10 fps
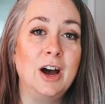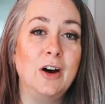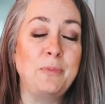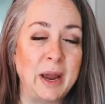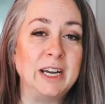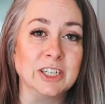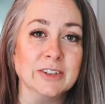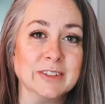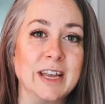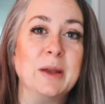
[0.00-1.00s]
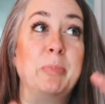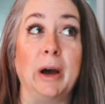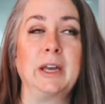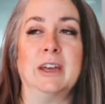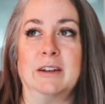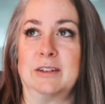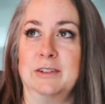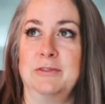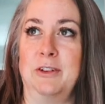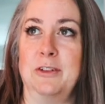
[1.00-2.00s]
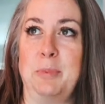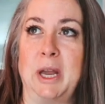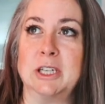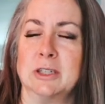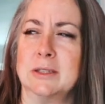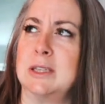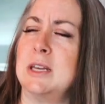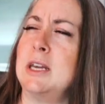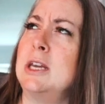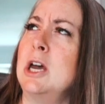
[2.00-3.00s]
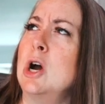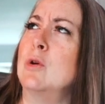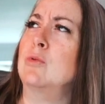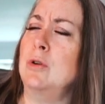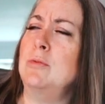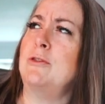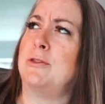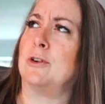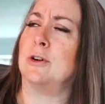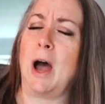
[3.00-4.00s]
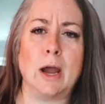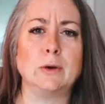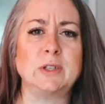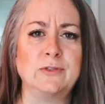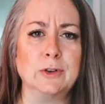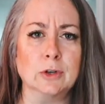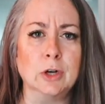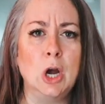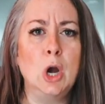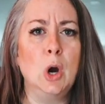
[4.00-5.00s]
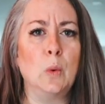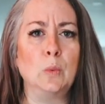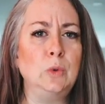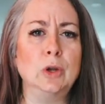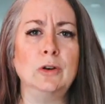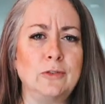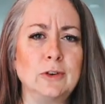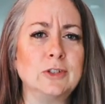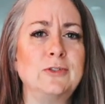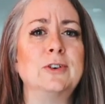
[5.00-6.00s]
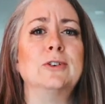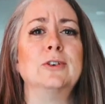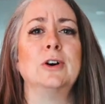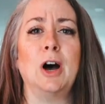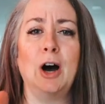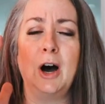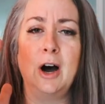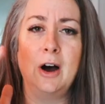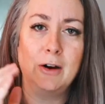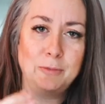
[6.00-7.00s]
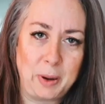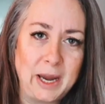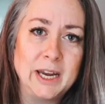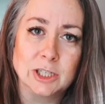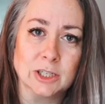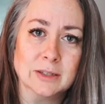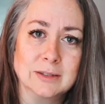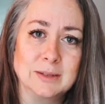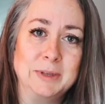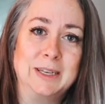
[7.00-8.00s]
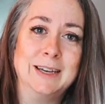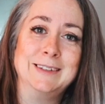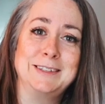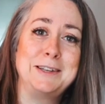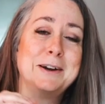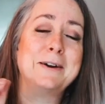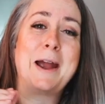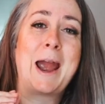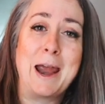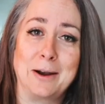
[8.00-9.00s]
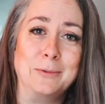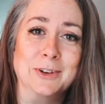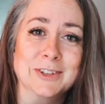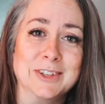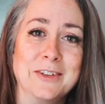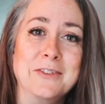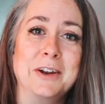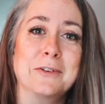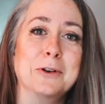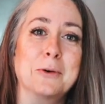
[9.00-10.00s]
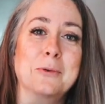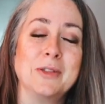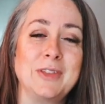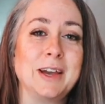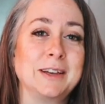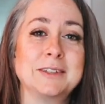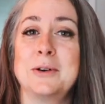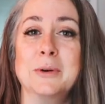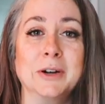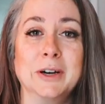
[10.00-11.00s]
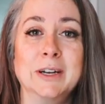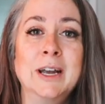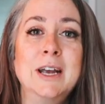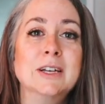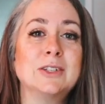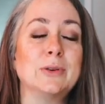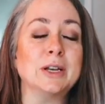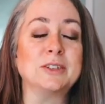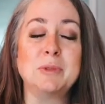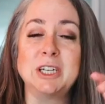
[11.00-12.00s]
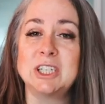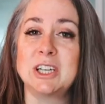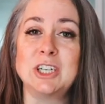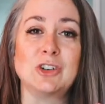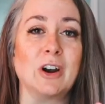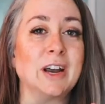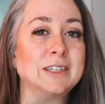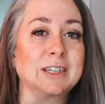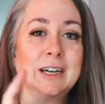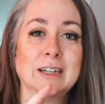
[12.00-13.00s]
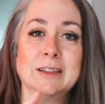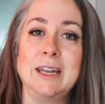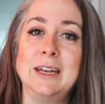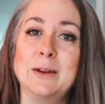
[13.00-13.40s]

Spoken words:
of patience, a bucket full of patience, a room full, house full, universe full, of patience because they're animals and they don't know what the heck is going on. So as much as I tried to kind of lead